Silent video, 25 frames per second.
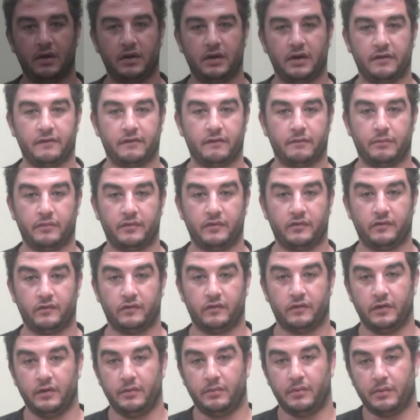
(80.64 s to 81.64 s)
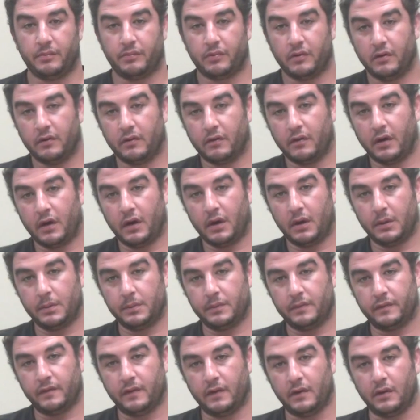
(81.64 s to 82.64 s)
to different treatment
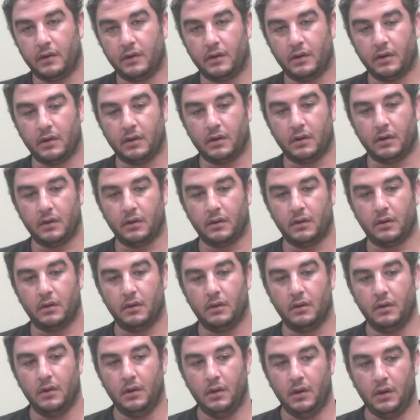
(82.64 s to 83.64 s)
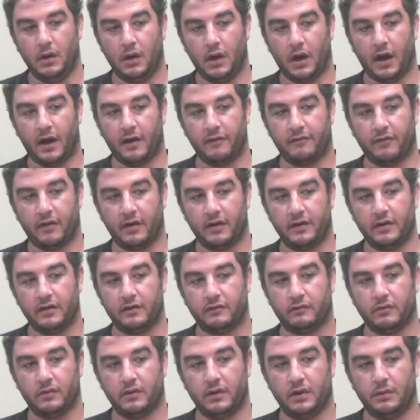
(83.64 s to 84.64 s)
programs and uh, I find
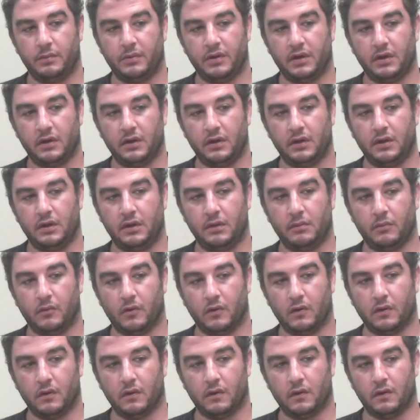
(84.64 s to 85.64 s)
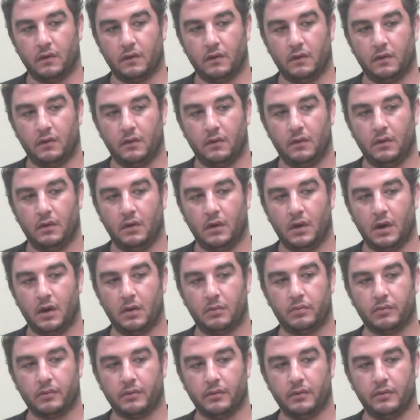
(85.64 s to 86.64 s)
this one to be more
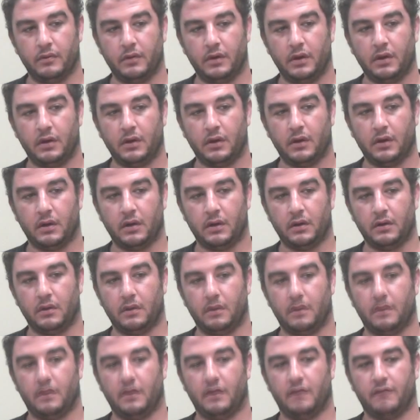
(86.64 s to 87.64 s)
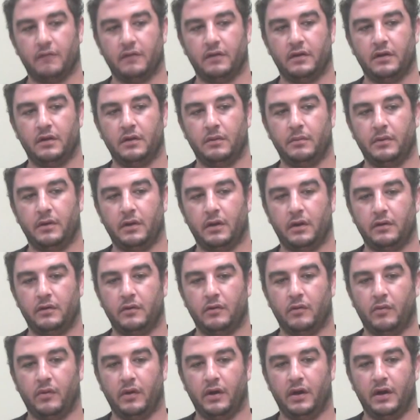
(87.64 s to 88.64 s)
uprooting, and definitely you'll be on
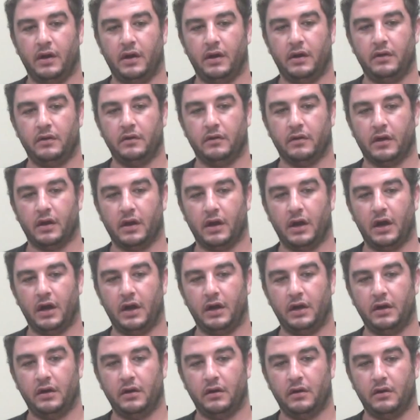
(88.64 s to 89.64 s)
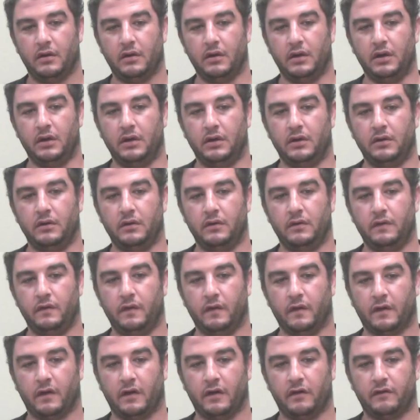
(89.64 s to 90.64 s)
your way, you'll get out of here and
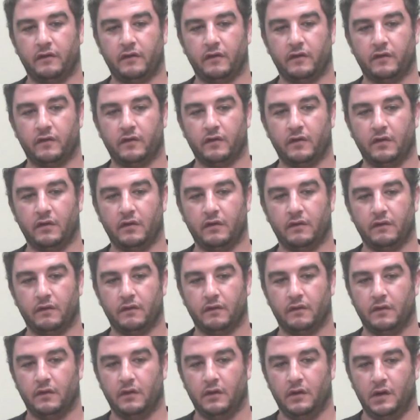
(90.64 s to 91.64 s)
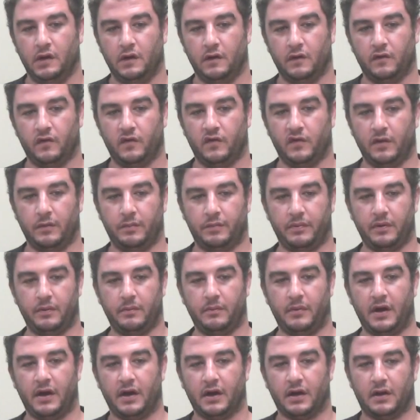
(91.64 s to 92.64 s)
you'll catch yourself slipping
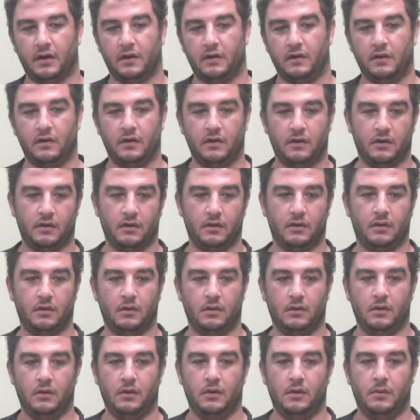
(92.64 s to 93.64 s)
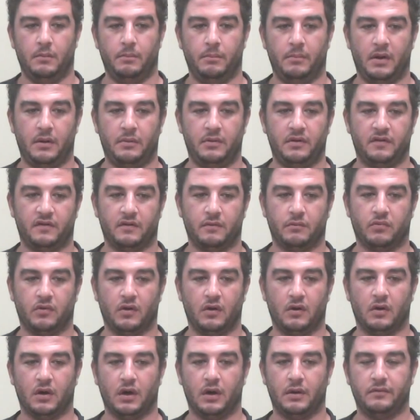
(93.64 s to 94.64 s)
back into maybe some
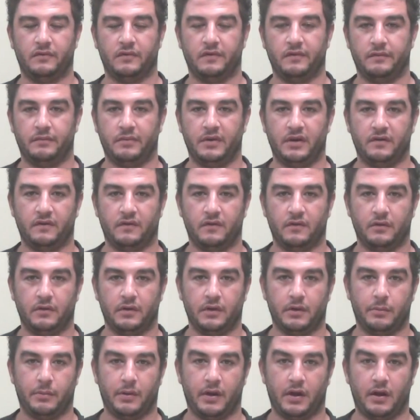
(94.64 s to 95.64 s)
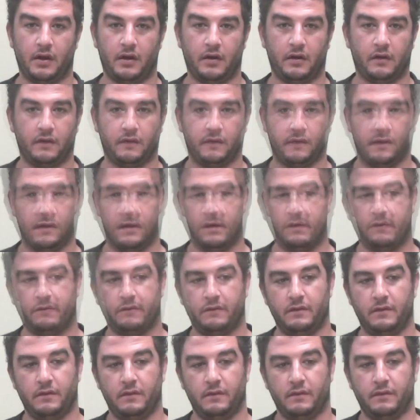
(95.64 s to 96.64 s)
programs you've been to in the past. If
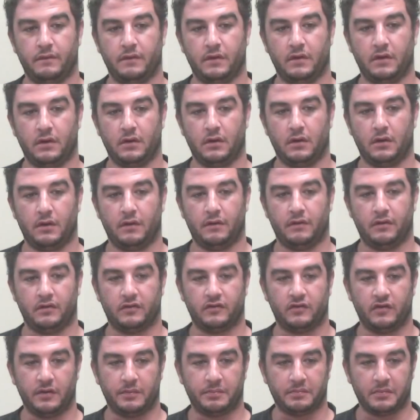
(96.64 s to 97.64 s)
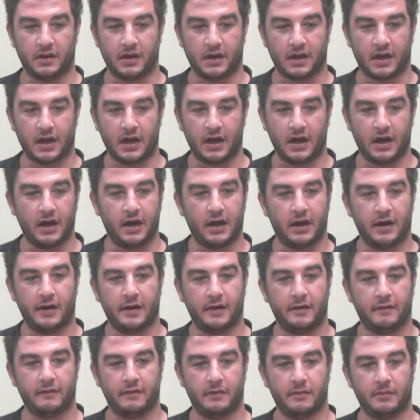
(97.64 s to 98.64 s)
you've uh, ever tripped like I
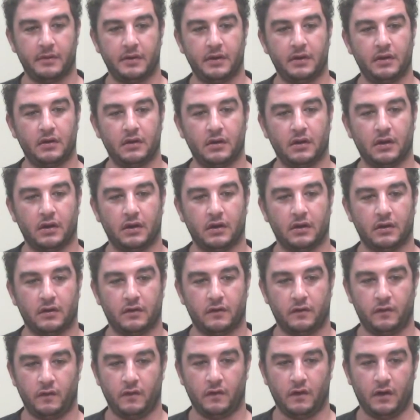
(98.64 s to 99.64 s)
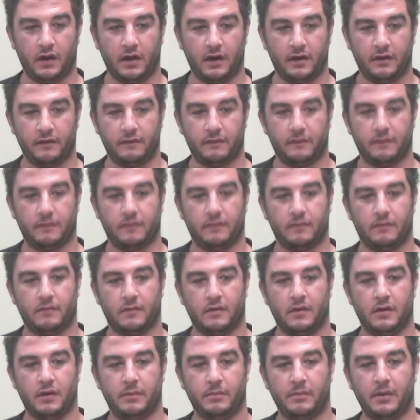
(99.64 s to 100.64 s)
have, I mean, like, you'll have
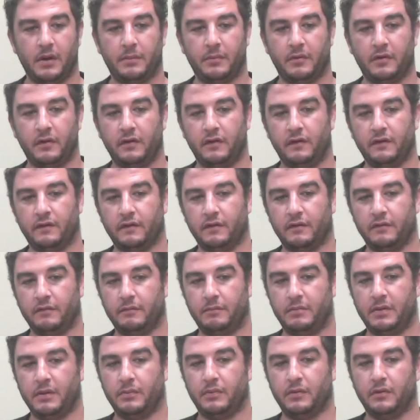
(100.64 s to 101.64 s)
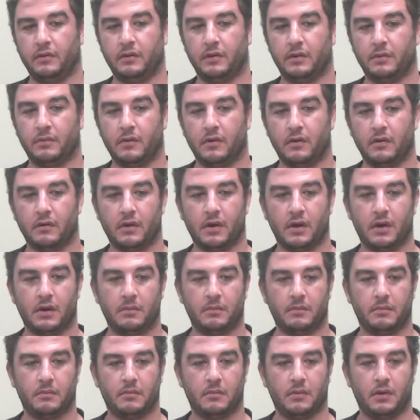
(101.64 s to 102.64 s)
good memories of people in the
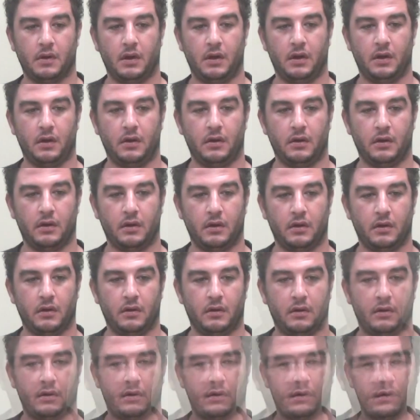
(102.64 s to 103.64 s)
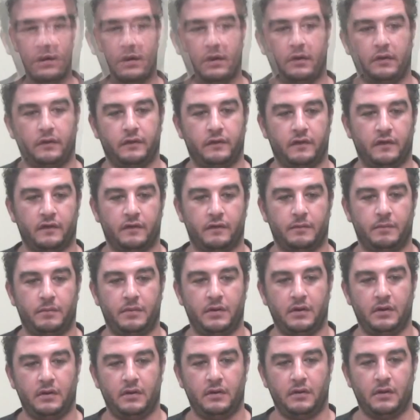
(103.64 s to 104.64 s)
program, and uh, it'll just
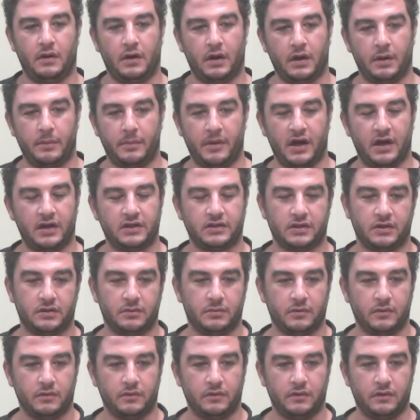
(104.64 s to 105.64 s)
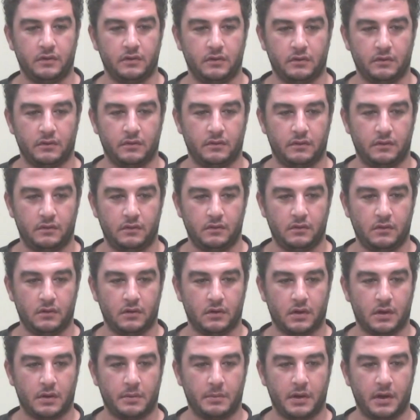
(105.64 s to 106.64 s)
be unimaginable. You'll,
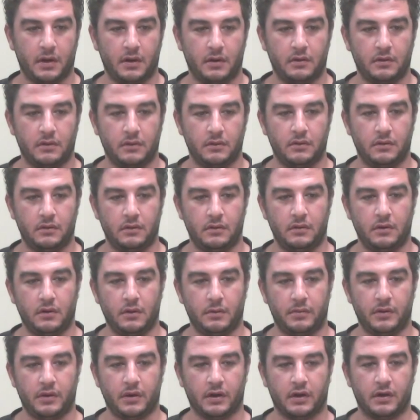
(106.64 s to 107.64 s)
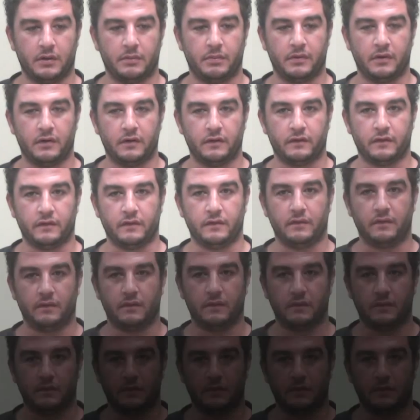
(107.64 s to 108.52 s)
you'll come out and you'll be a good person.